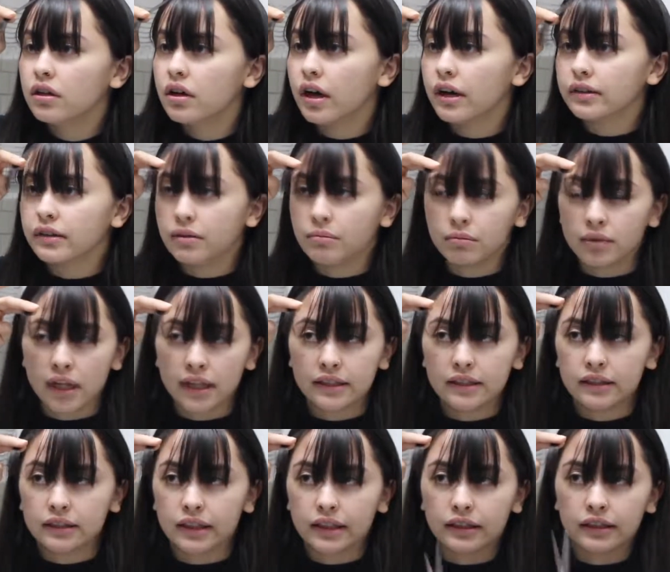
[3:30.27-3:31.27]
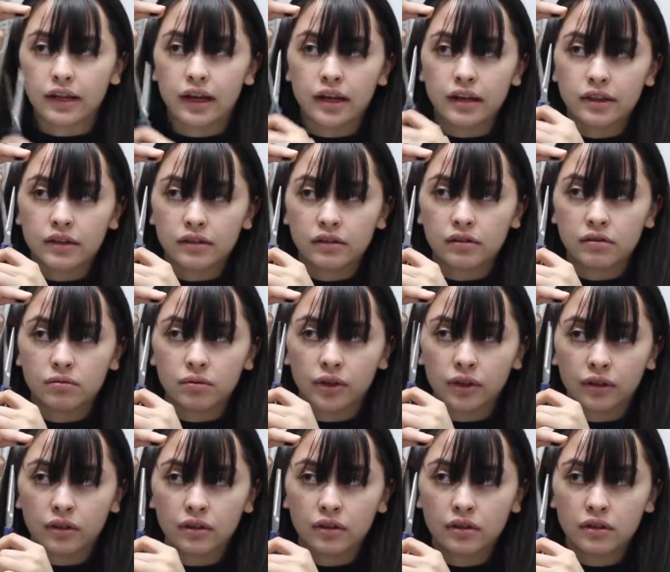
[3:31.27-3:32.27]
and then blend it like that, and it'll work.